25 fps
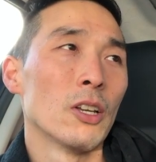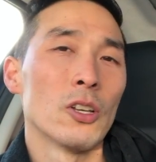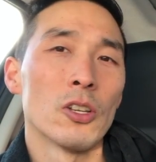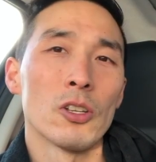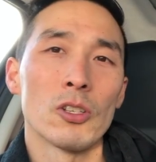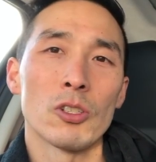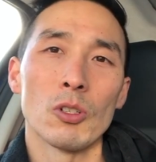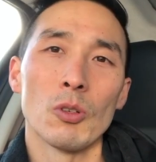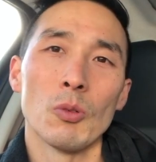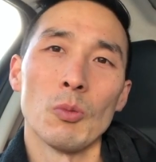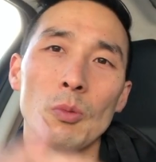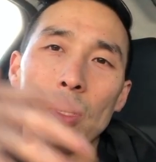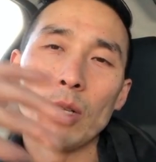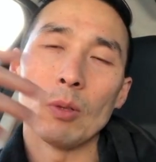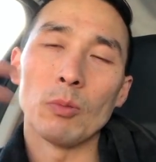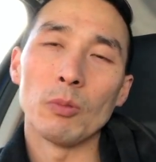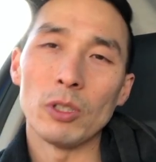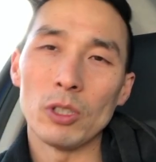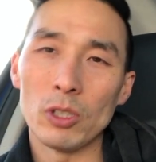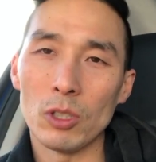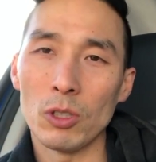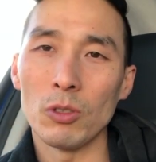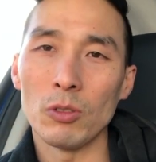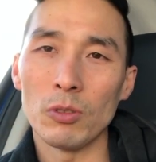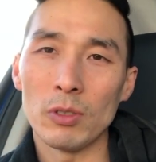So when we
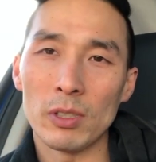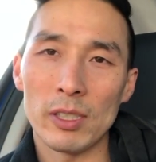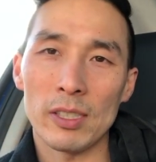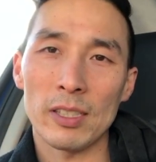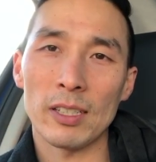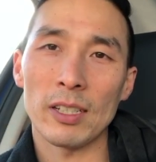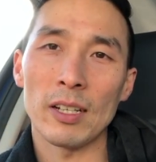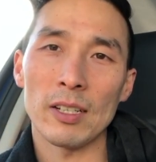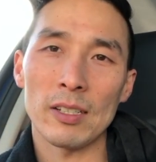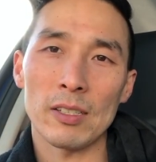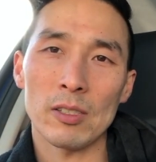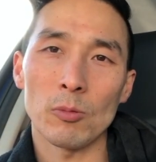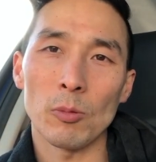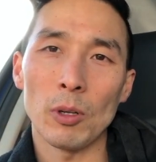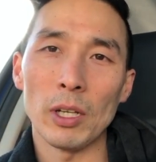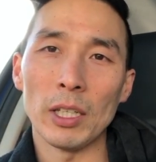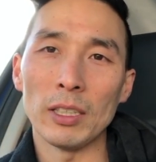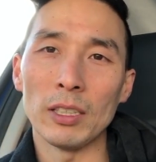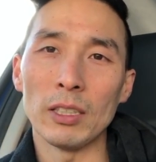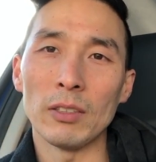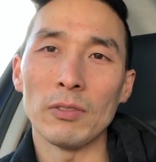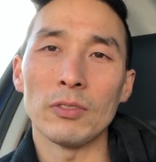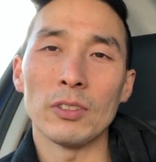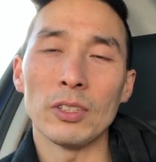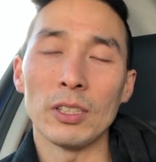do discuss
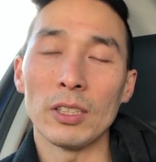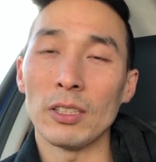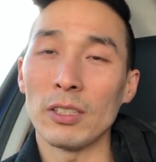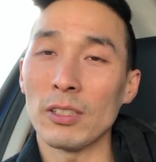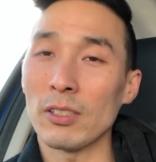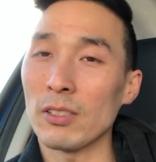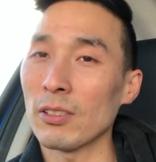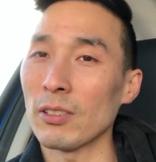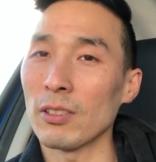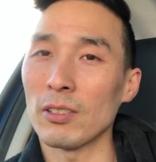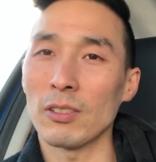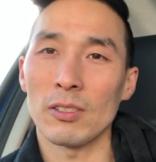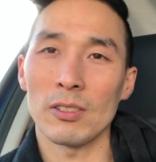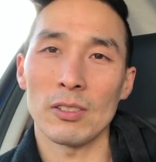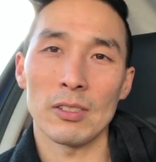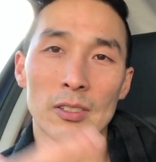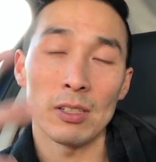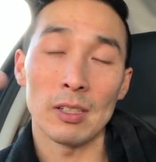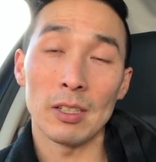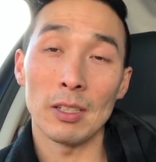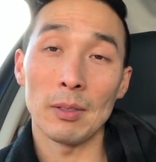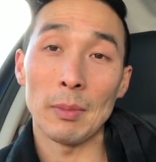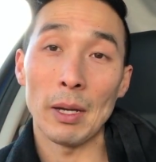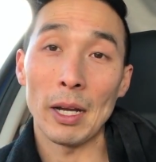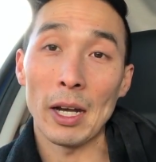weightlifting, it's it's
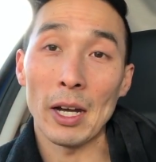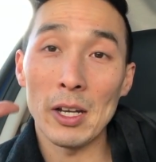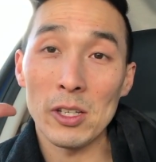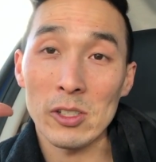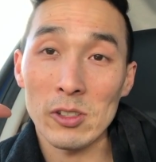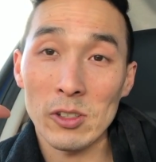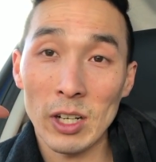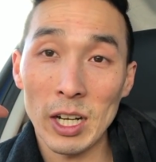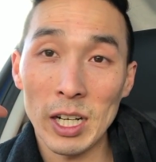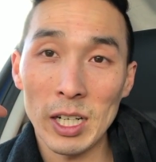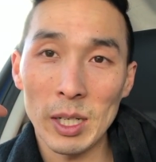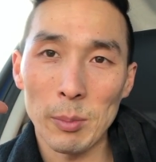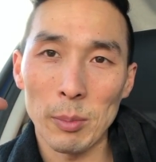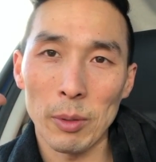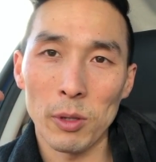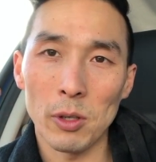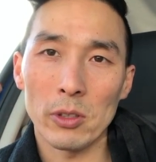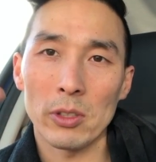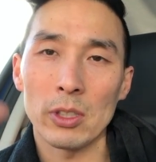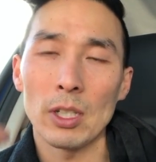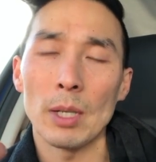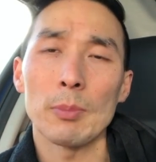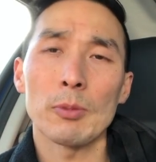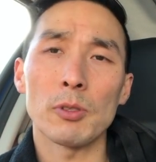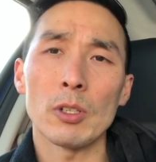uh, my eyes are kind of
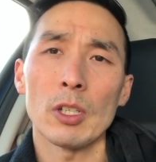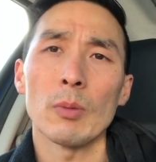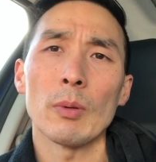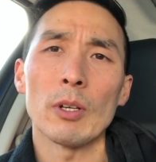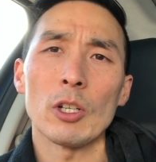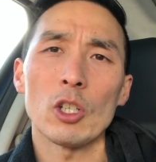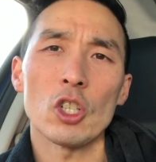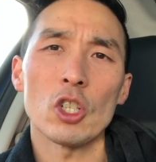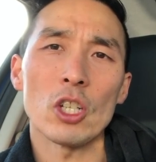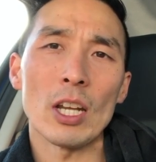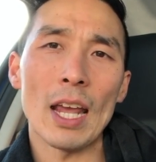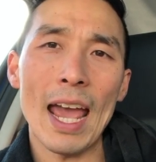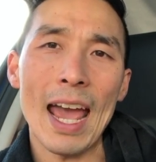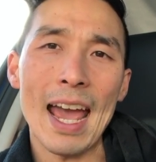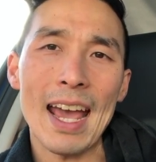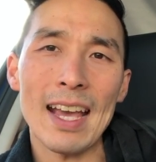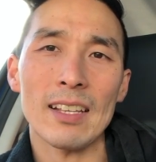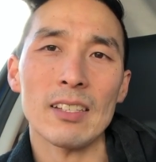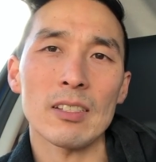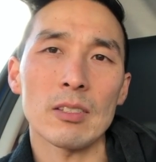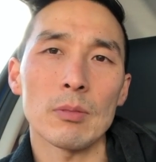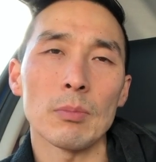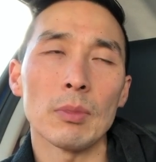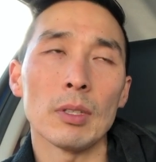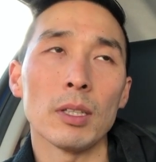perked up. So anyway, she
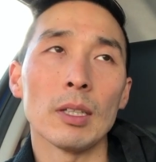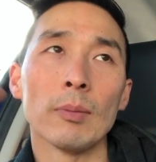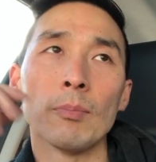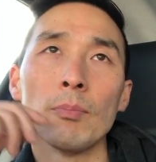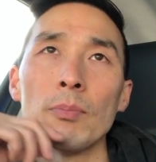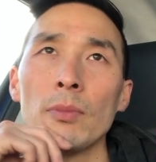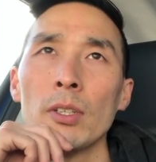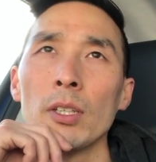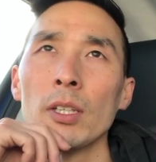asked me,